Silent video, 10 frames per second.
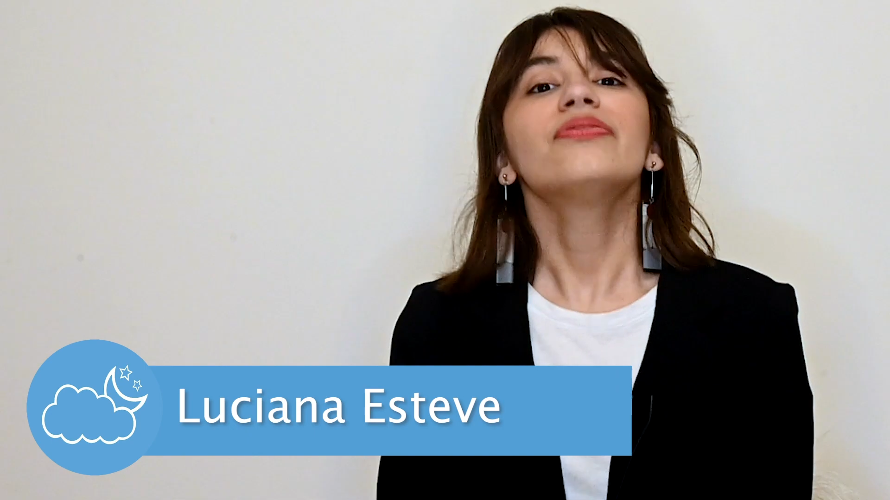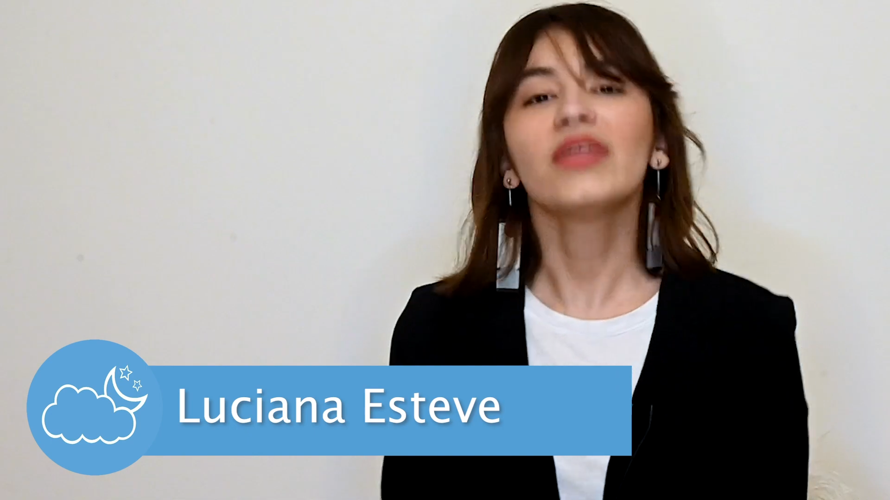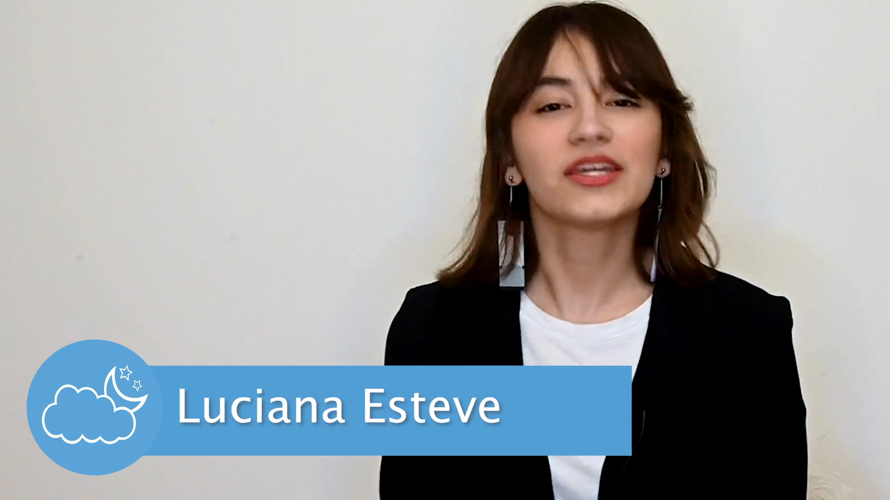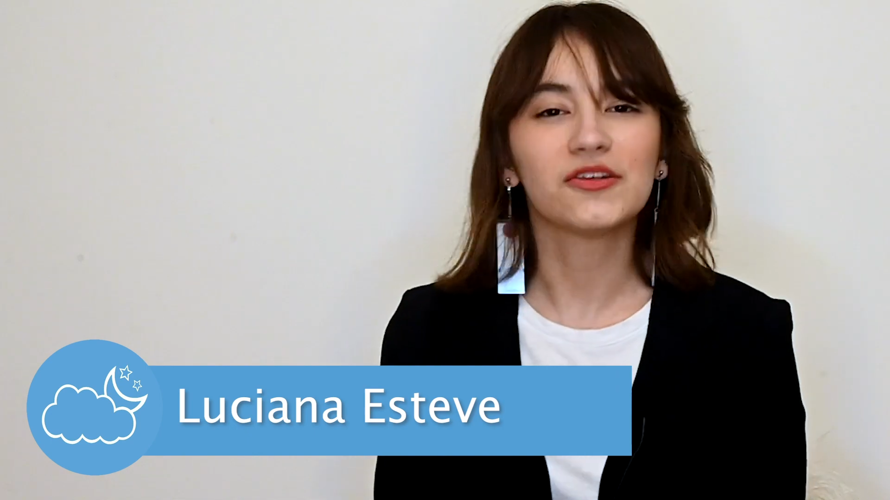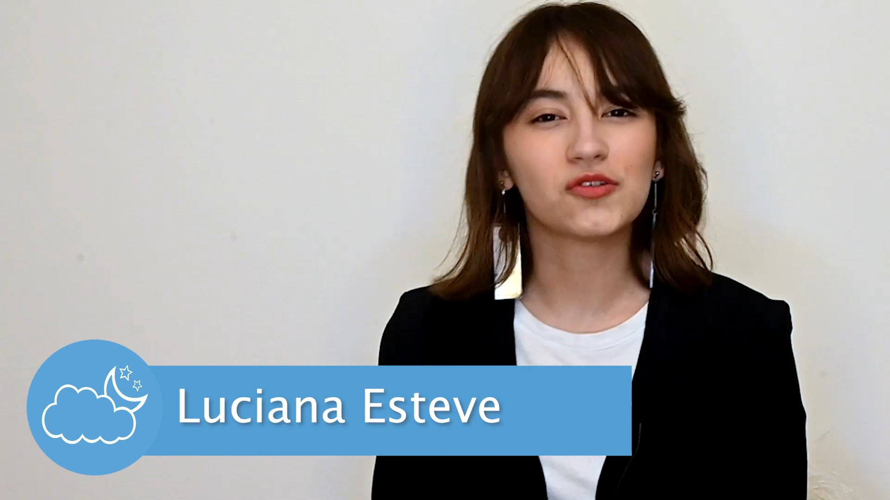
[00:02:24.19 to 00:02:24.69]

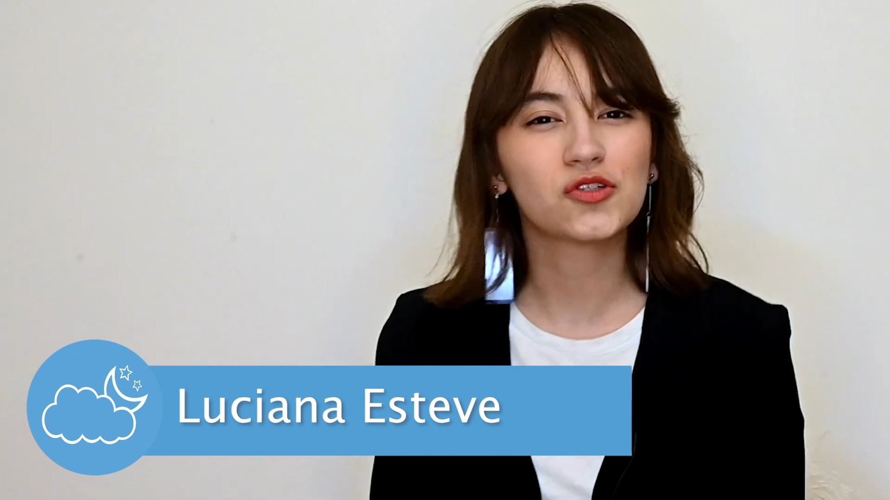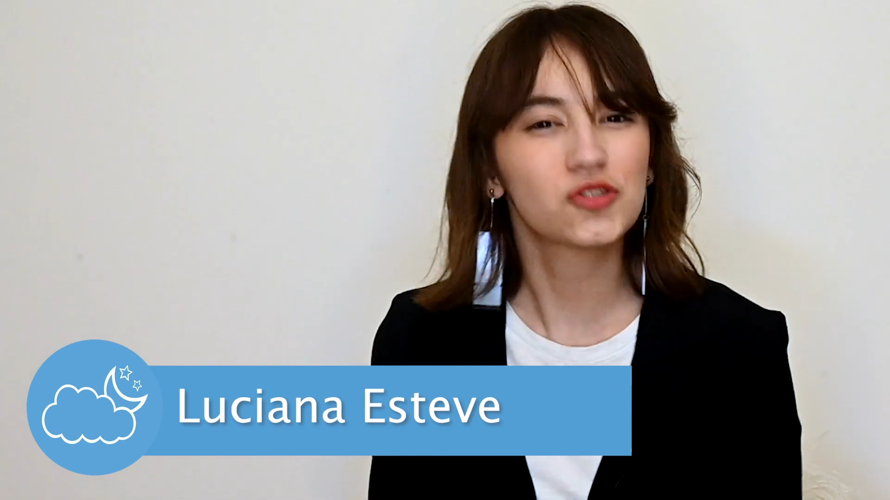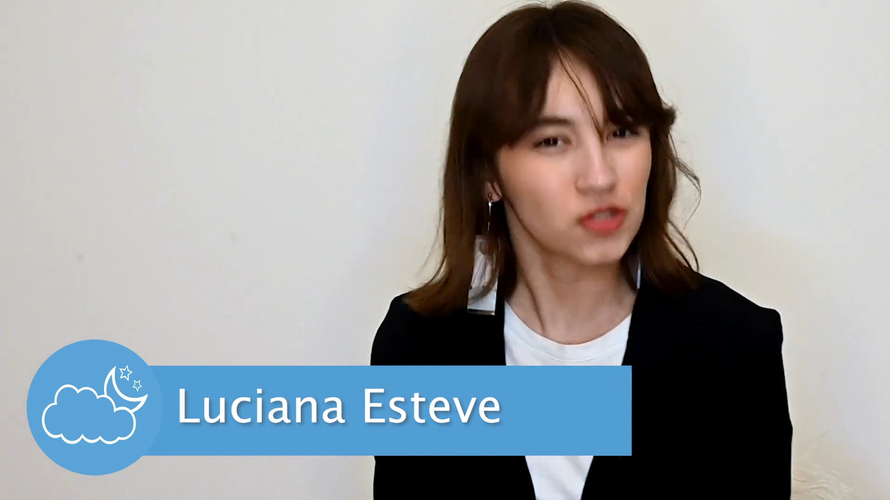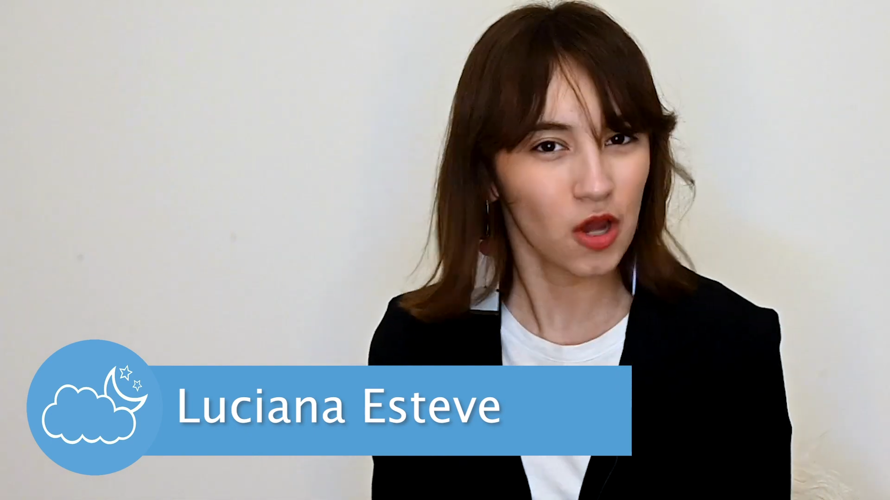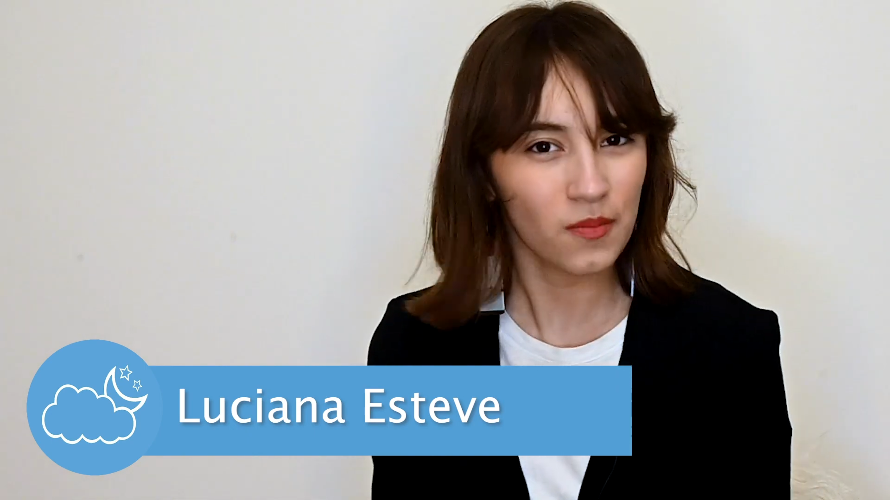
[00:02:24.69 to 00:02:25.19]
Thank you
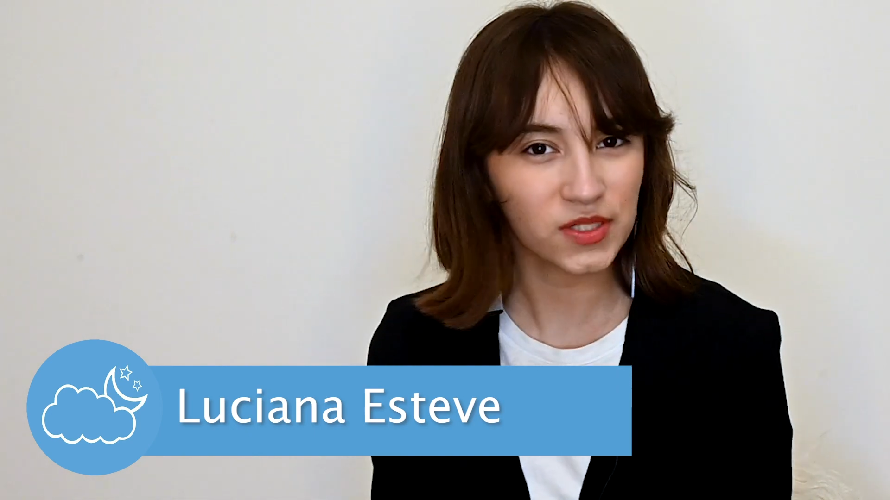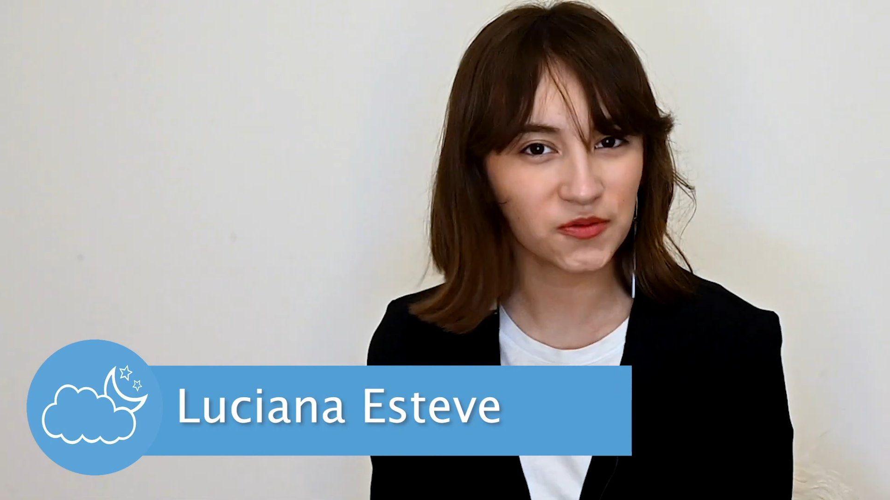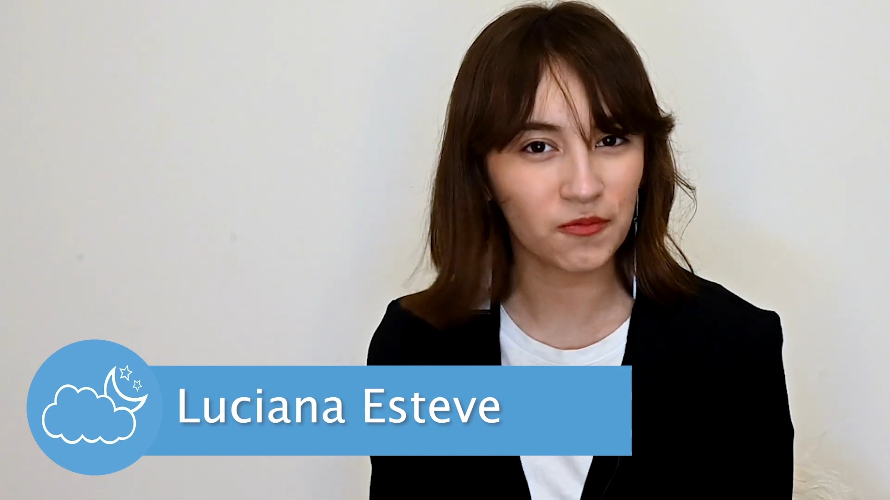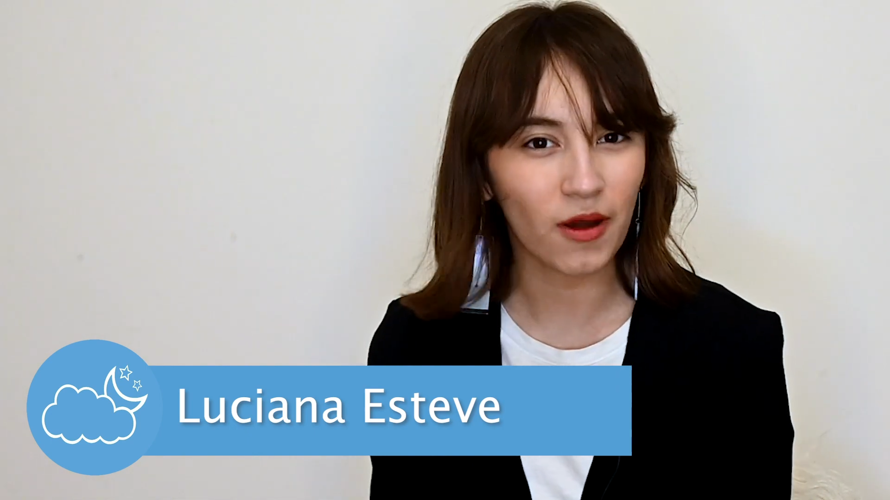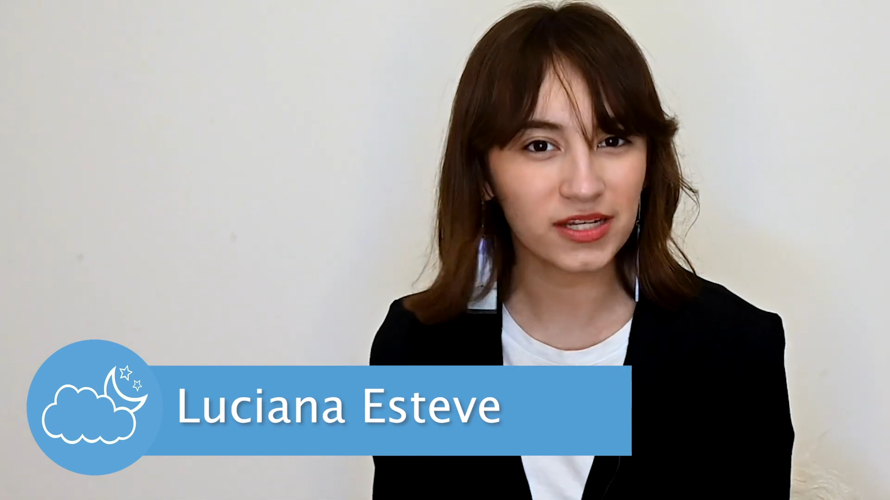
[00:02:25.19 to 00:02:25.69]
so much
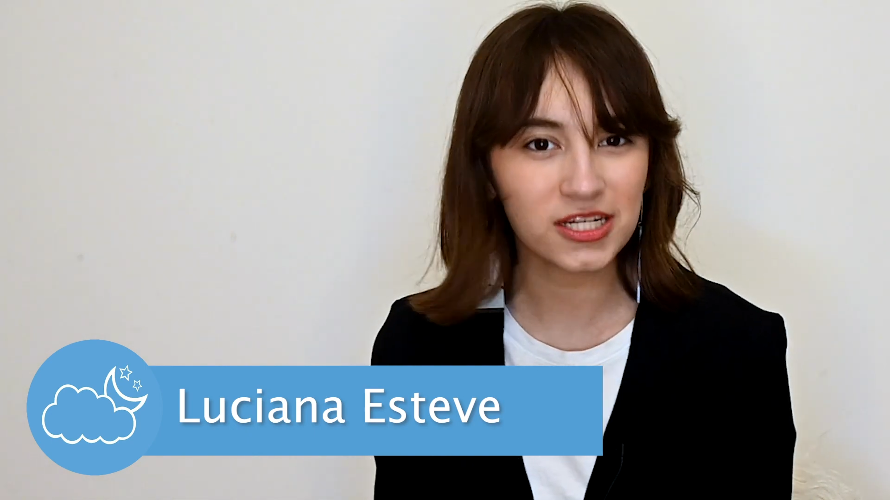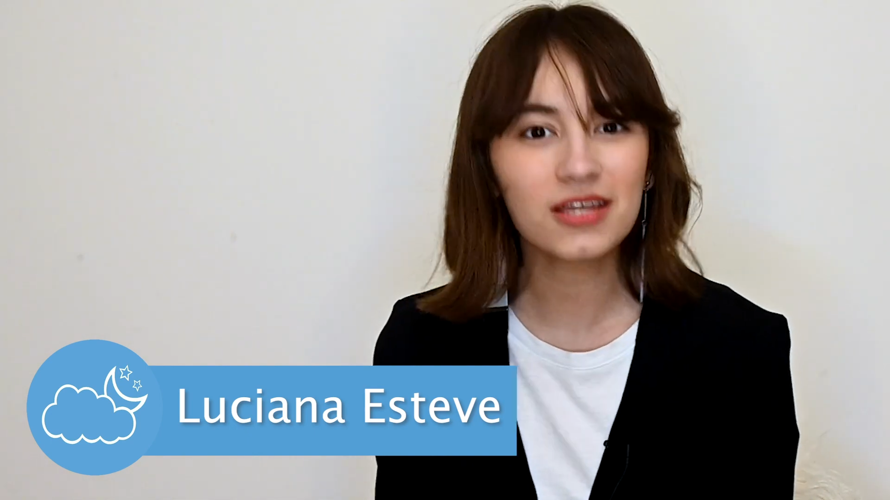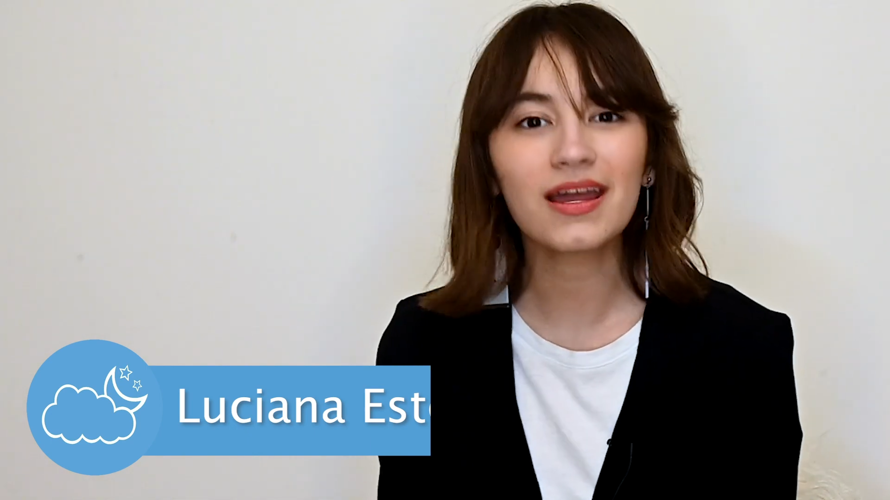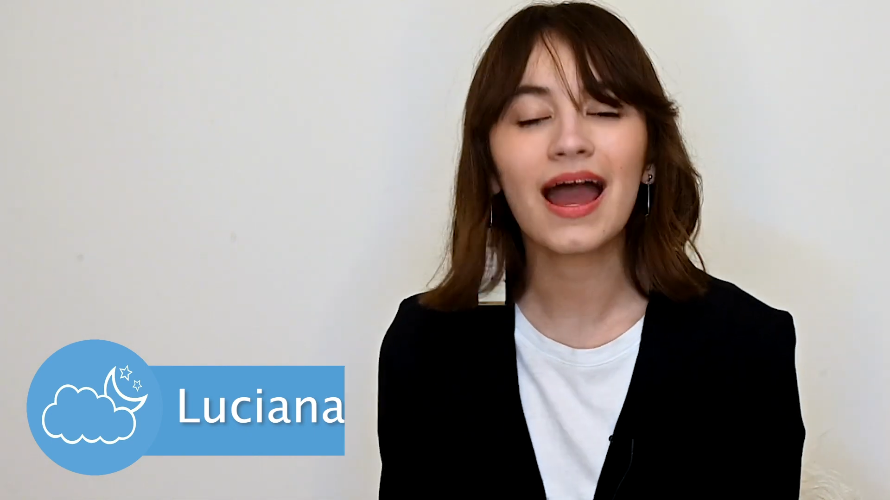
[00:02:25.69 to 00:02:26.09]
for watching,